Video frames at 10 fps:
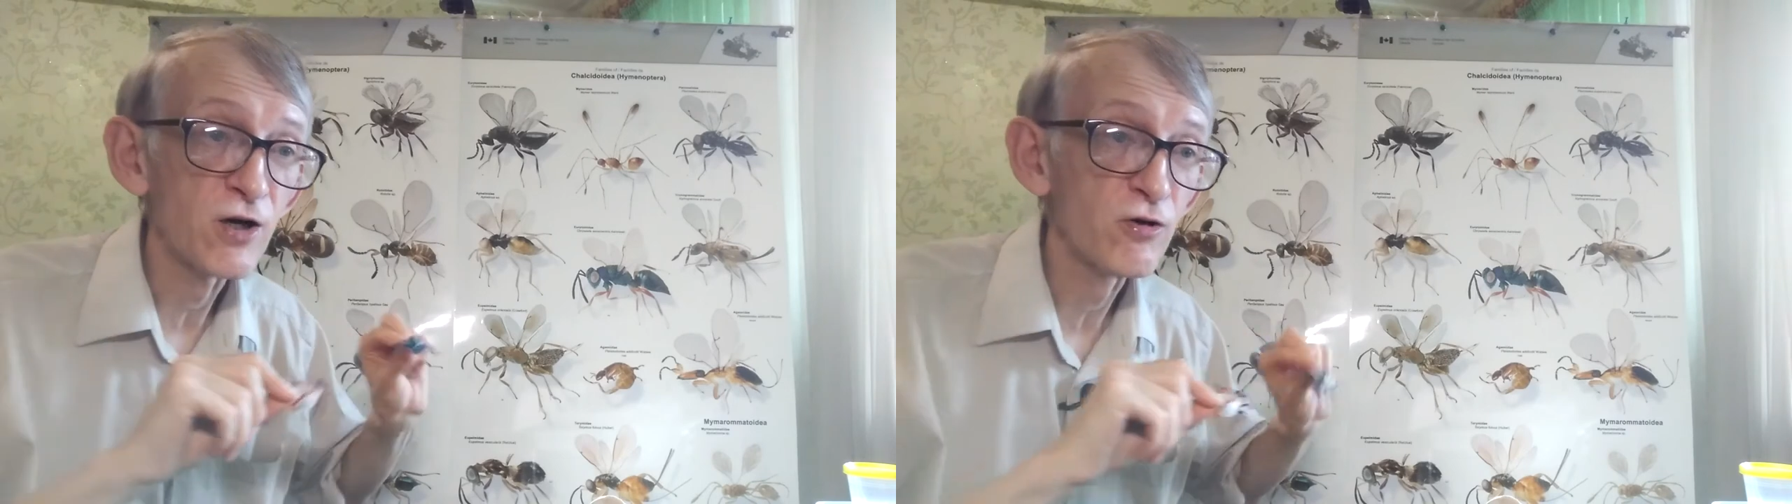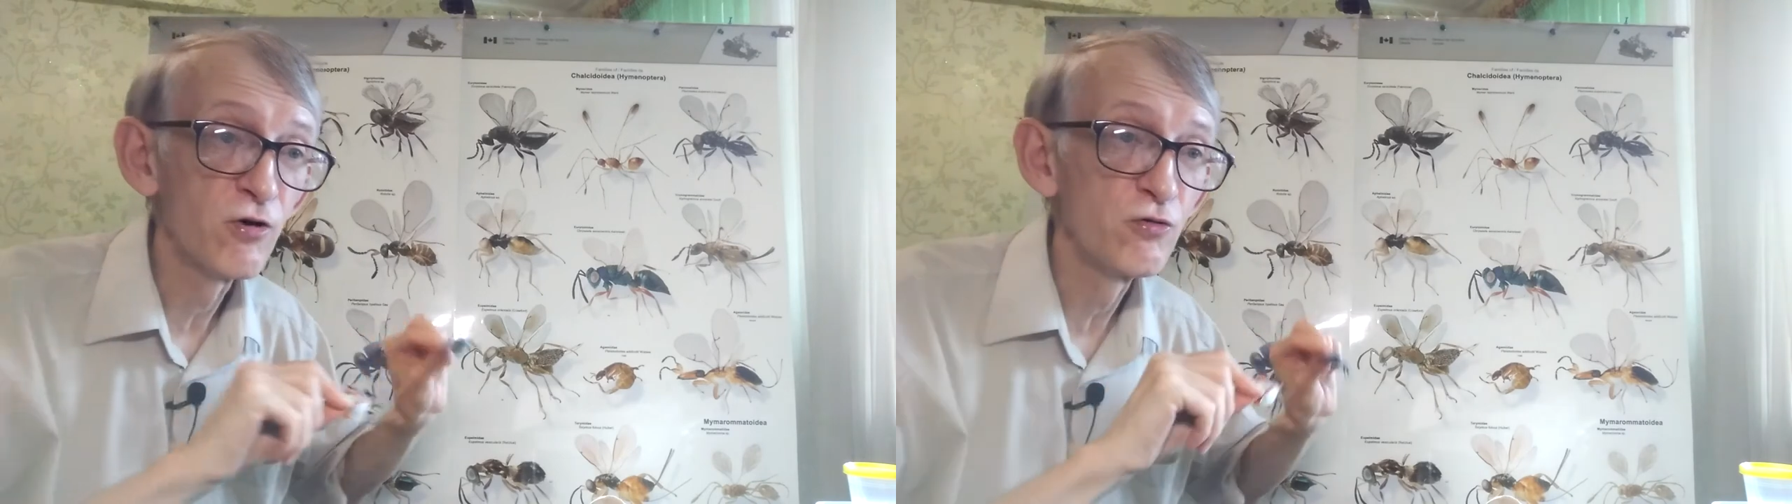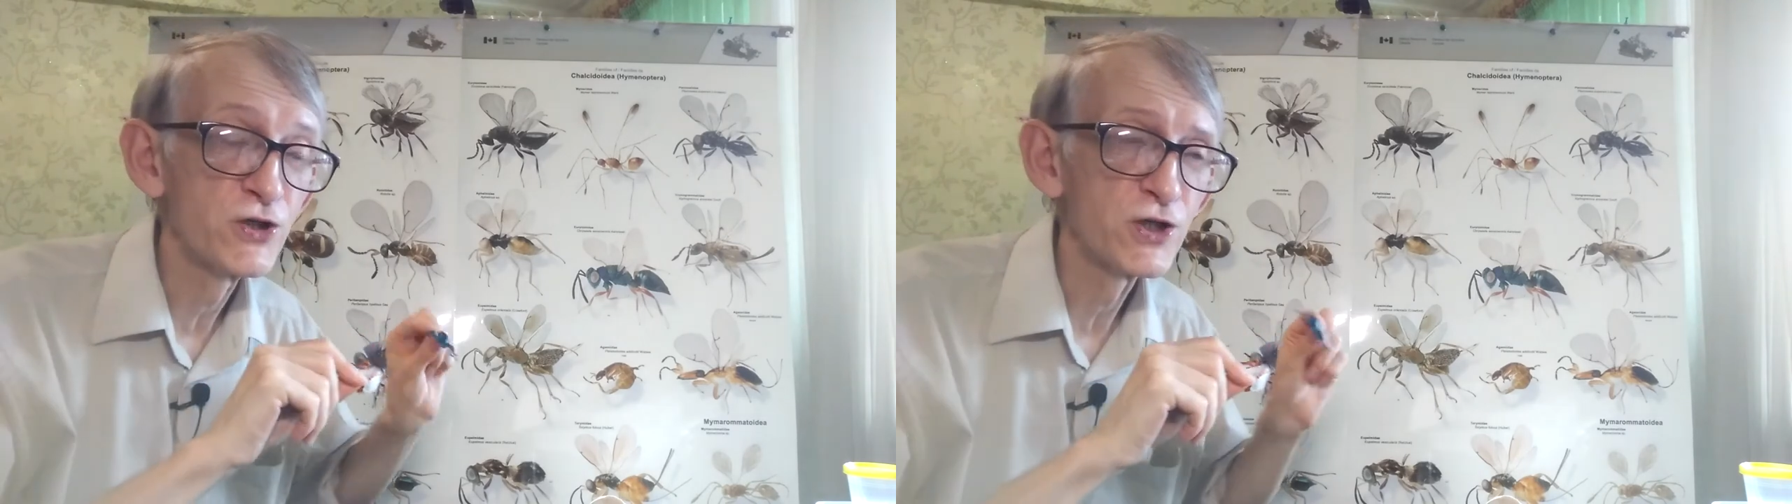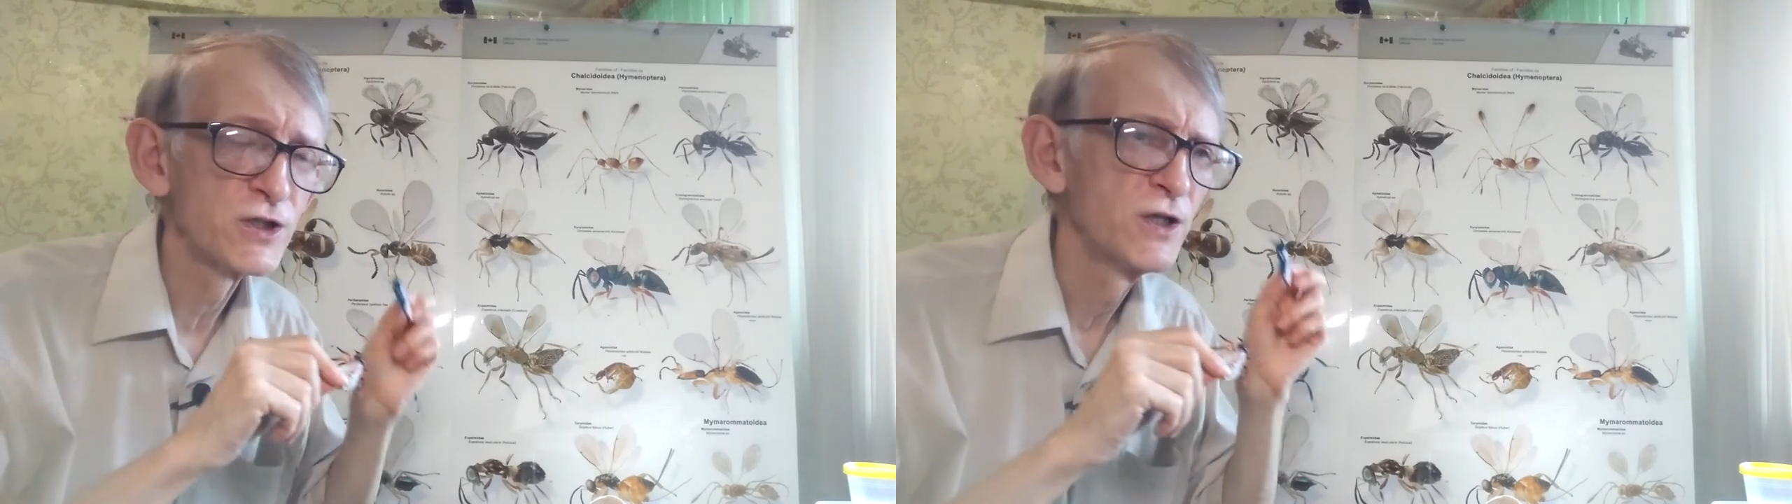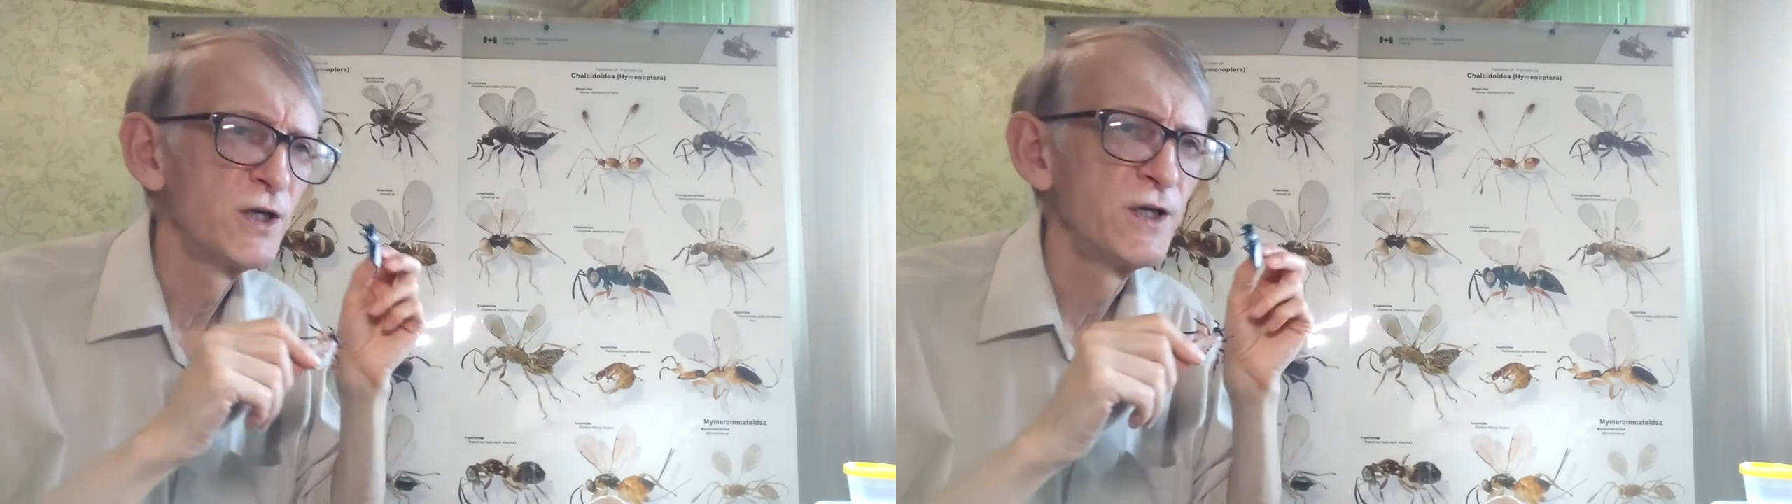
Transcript: cockroaches